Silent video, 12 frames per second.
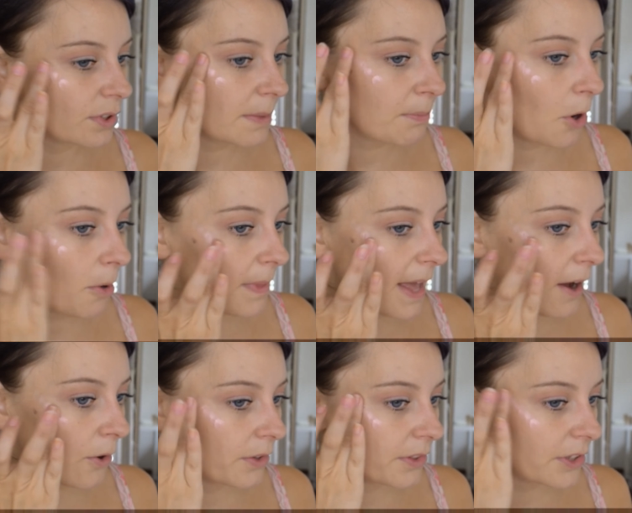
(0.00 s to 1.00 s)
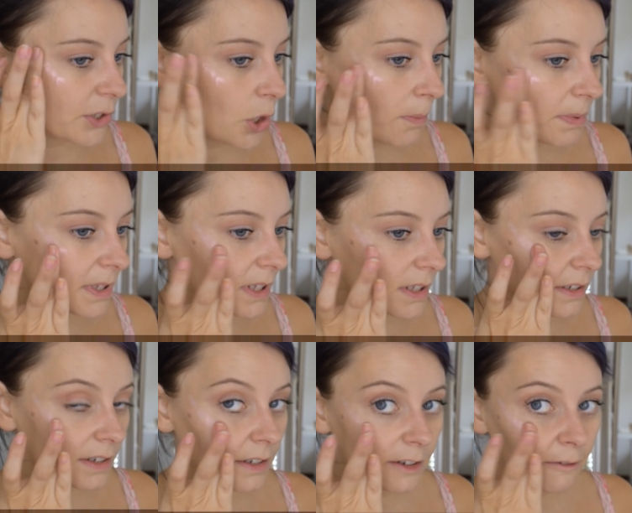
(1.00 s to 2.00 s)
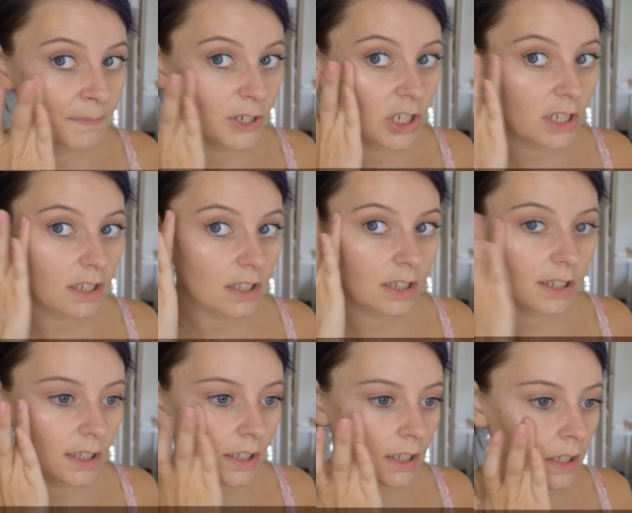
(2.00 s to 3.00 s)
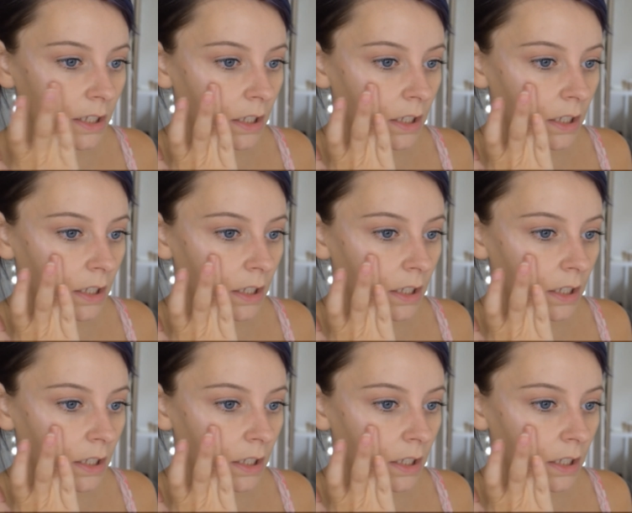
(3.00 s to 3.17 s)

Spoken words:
going to pop that on the tops of my cheeks.